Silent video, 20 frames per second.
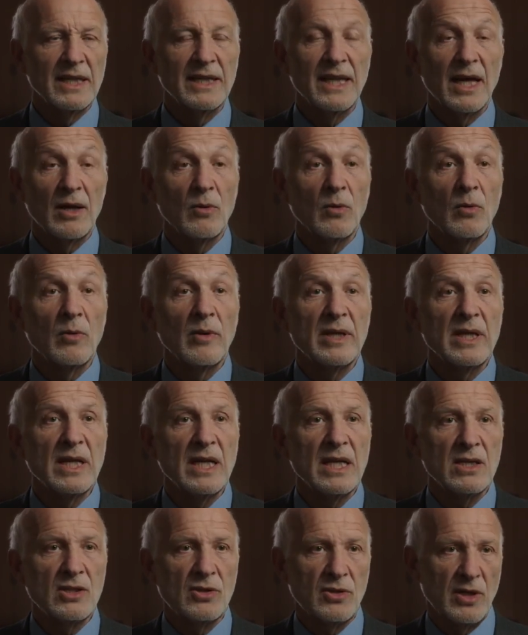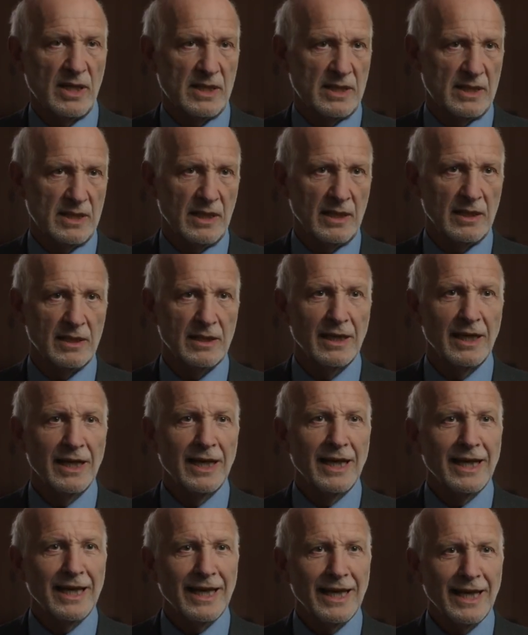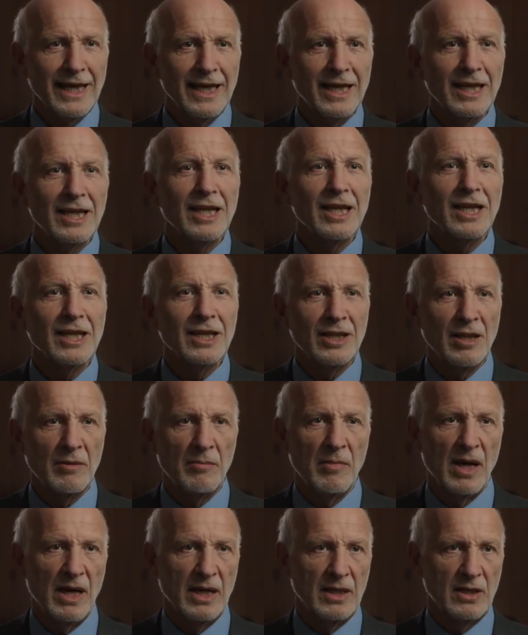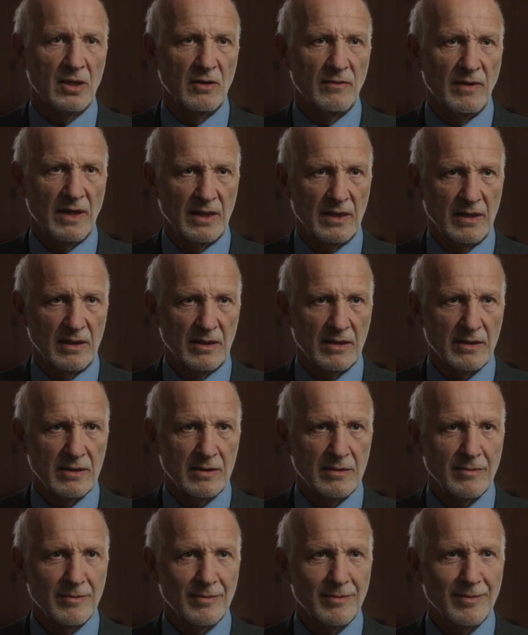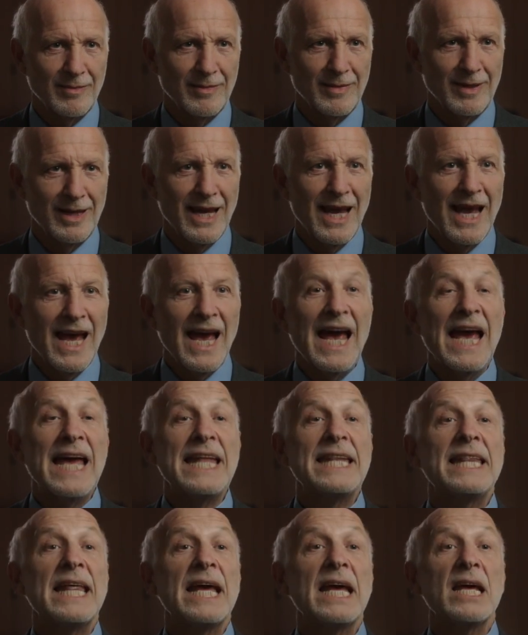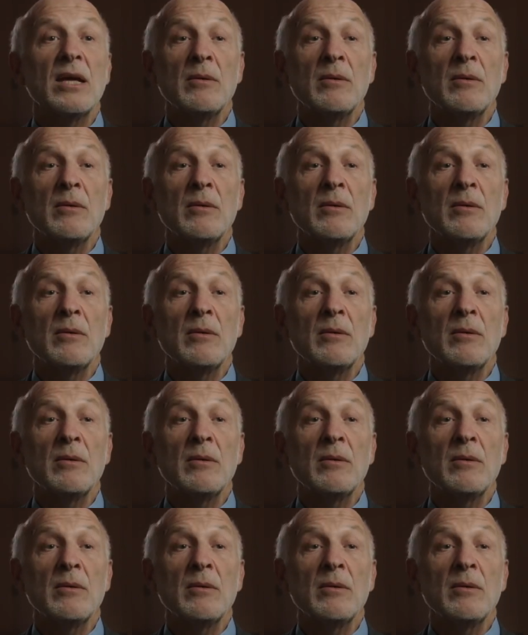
they're already interested in the mind of others. And